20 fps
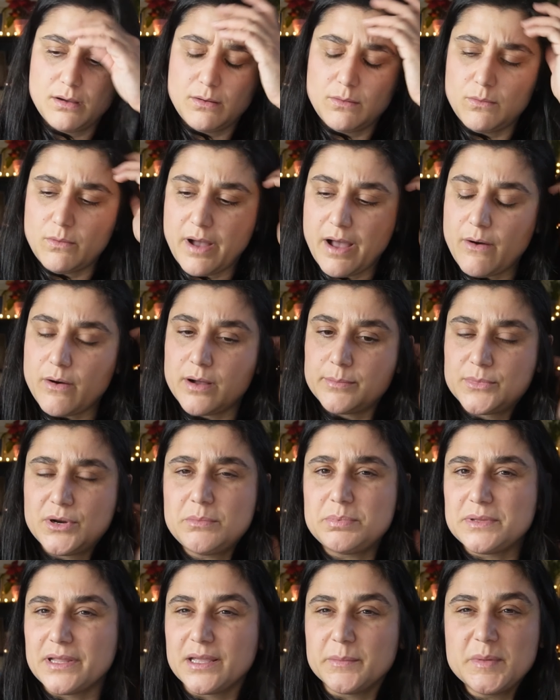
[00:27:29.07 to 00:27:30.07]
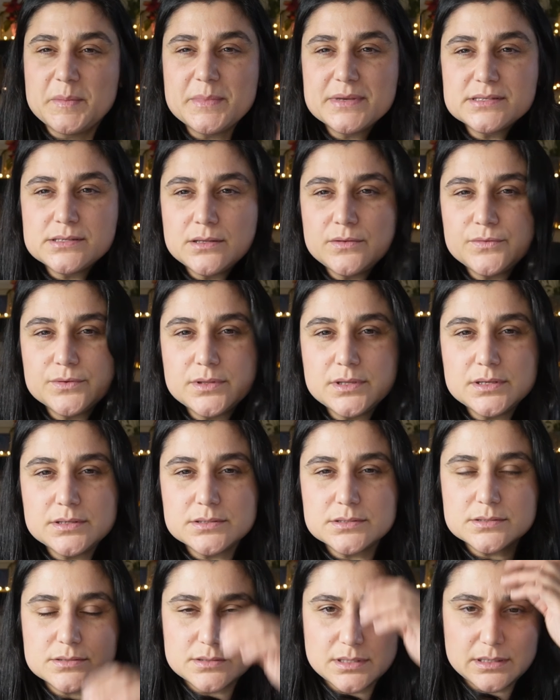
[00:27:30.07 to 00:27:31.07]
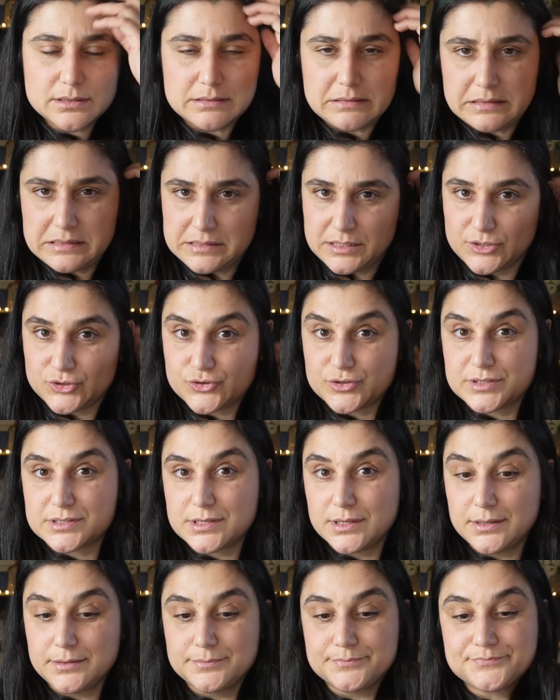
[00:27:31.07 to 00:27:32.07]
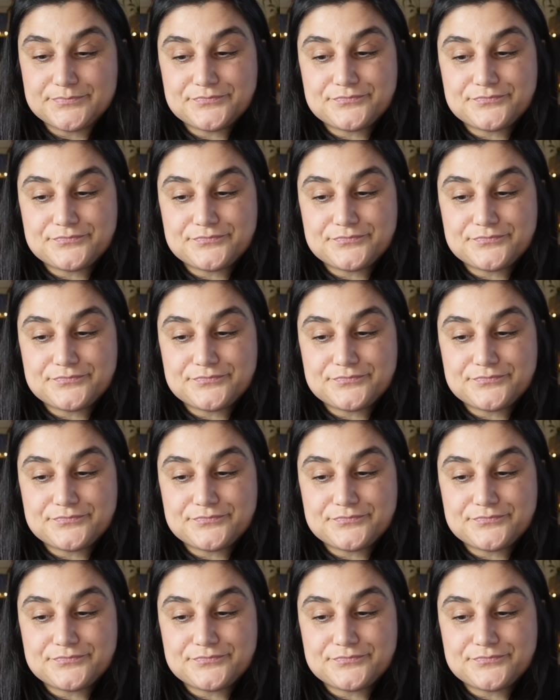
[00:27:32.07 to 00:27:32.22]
wow, I'm not blaming myself for this? That's interesting.